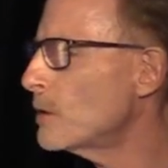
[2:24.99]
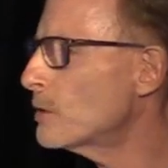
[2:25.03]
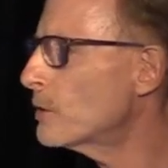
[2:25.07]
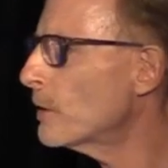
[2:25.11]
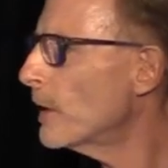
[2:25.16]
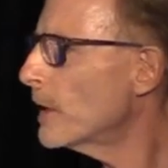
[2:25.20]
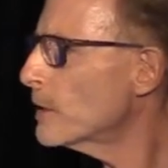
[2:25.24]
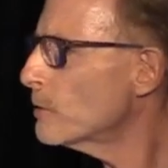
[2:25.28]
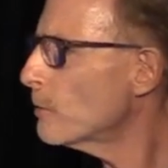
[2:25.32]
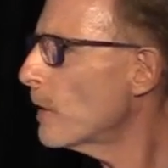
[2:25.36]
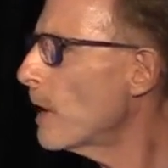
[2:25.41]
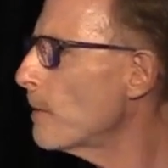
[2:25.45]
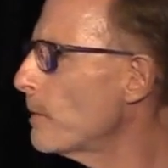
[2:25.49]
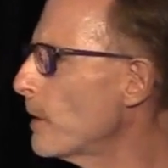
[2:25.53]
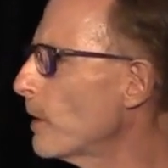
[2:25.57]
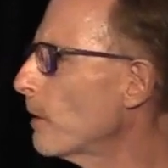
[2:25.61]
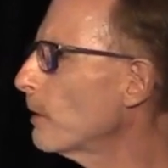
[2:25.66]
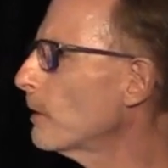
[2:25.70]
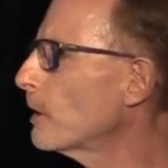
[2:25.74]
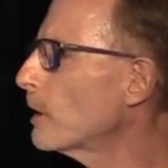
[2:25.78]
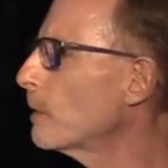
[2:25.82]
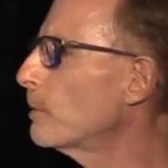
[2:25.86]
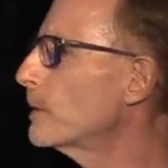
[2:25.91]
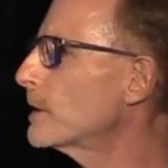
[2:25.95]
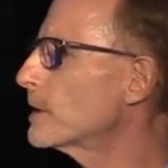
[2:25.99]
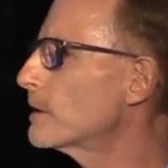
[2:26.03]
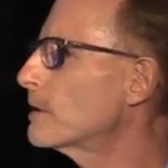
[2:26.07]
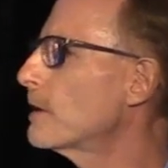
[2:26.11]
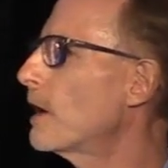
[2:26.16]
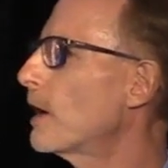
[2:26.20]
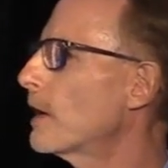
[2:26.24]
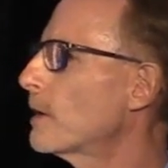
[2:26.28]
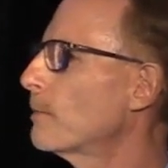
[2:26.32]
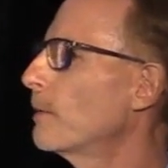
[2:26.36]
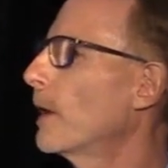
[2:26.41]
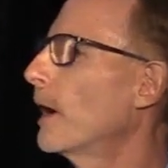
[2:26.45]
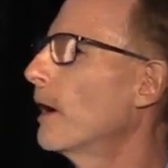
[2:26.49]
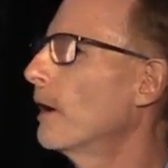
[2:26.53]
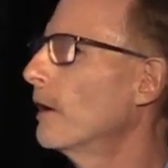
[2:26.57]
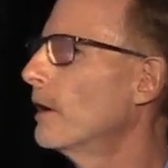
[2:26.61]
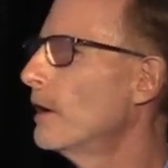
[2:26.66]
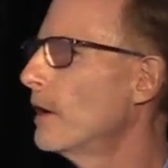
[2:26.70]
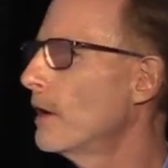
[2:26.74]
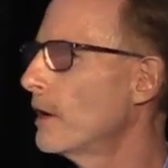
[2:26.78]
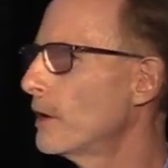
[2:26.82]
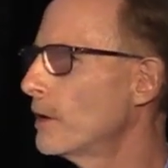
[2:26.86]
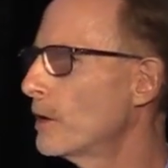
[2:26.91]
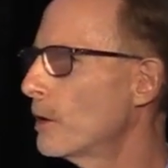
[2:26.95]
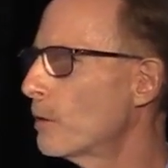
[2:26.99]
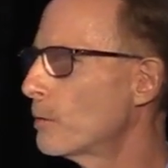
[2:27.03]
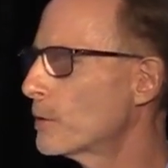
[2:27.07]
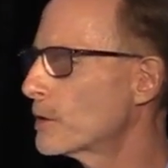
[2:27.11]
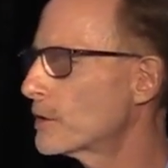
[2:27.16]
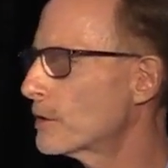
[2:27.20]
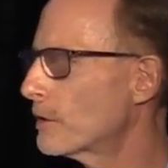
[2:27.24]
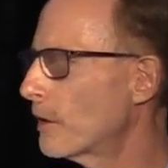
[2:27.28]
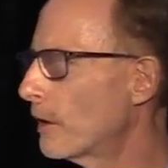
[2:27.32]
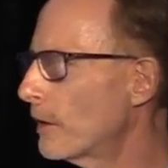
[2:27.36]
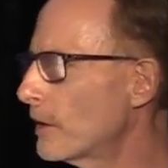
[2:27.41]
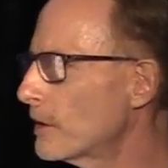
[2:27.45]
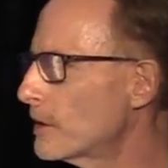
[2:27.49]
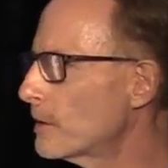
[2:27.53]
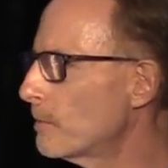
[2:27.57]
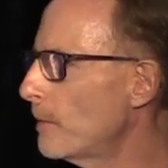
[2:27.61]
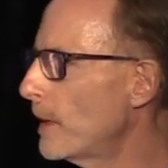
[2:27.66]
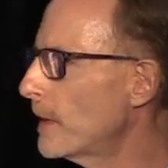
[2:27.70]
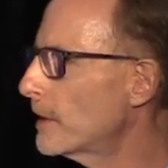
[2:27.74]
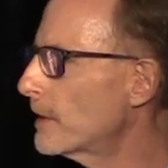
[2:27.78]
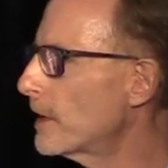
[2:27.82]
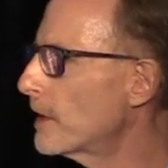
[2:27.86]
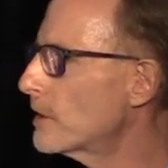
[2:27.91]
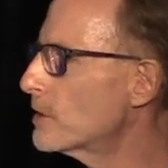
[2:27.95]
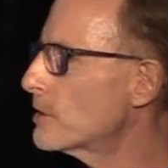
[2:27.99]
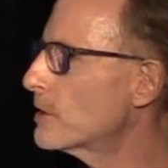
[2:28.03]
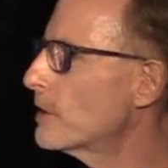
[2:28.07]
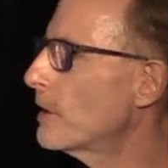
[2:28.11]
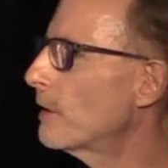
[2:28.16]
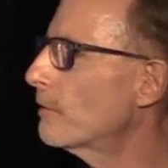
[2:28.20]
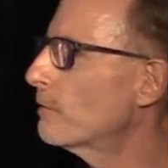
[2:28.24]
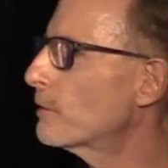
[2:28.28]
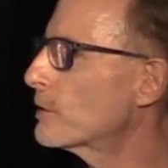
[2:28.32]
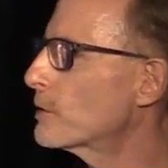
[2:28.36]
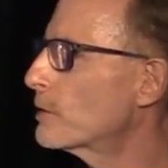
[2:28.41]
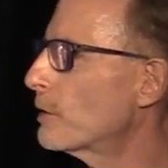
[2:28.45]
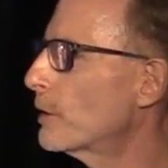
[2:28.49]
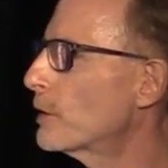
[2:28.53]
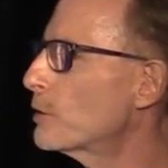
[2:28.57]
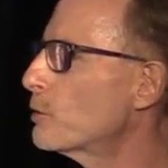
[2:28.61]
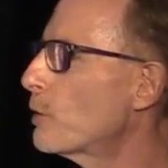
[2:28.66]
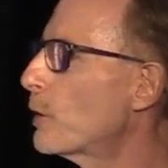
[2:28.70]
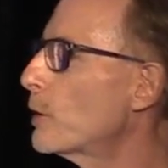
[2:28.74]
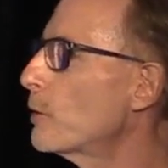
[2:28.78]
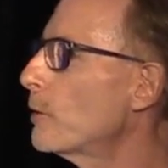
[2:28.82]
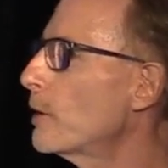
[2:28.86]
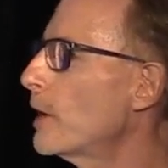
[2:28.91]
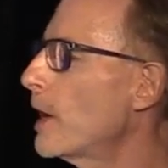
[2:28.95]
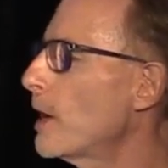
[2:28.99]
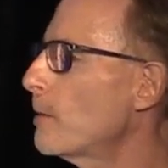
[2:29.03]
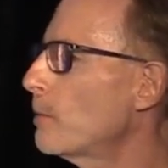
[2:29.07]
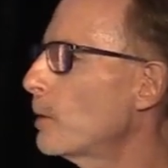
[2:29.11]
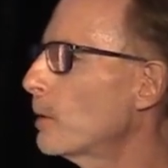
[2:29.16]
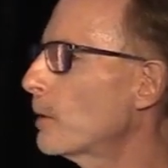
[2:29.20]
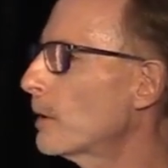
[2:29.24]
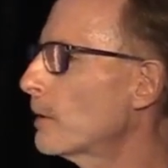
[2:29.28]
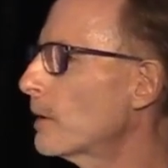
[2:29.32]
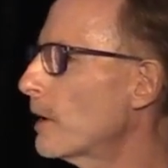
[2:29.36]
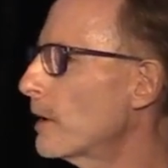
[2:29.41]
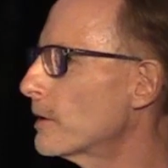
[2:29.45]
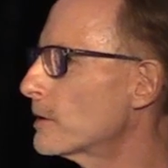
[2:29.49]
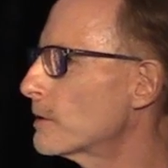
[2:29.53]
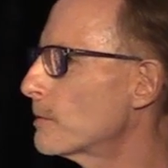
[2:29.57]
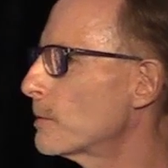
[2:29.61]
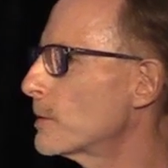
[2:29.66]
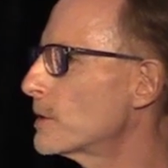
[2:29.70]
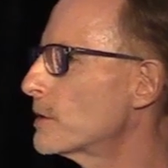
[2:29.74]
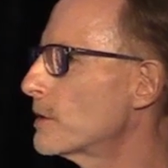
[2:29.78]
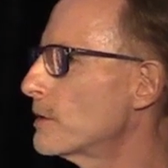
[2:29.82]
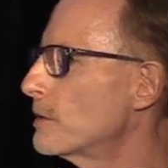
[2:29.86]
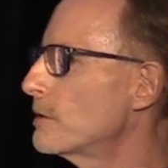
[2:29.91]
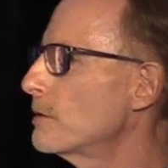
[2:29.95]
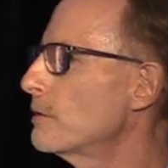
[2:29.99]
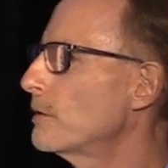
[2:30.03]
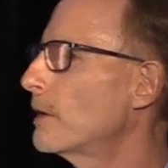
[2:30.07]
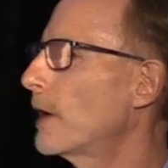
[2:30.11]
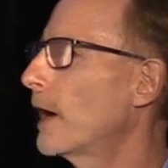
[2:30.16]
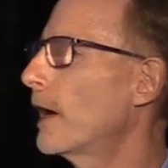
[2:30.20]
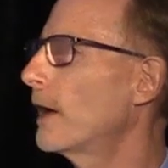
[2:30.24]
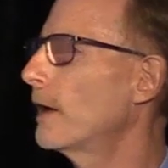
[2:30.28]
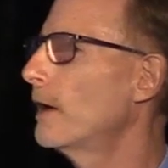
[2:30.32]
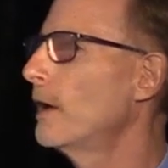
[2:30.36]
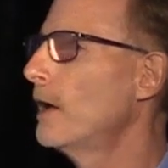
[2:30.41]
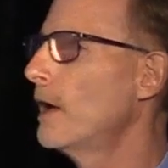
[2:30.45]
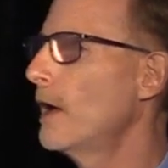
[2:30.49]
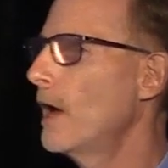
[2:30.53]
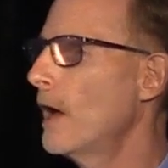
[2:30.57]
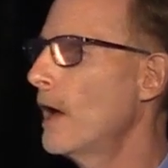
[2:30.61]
So that's what I'm here a little bit to talk about. We're starting to make that shift. We're starting to try to enable customers to do that,